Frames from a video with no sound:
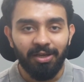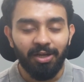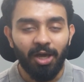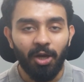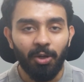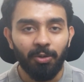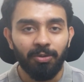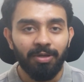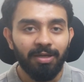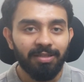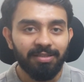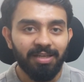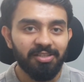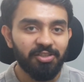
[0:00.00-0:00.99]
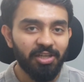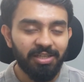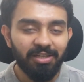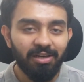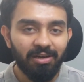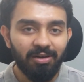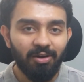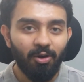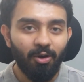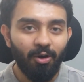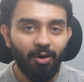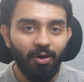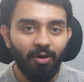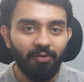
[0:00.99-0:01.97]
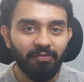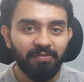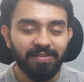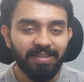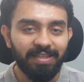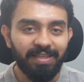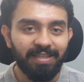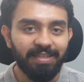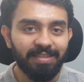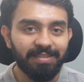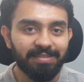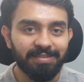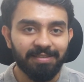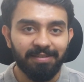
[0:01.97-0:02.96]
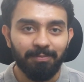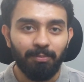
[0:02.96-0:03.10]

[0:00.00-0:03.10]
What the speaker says: Now, the agenda of these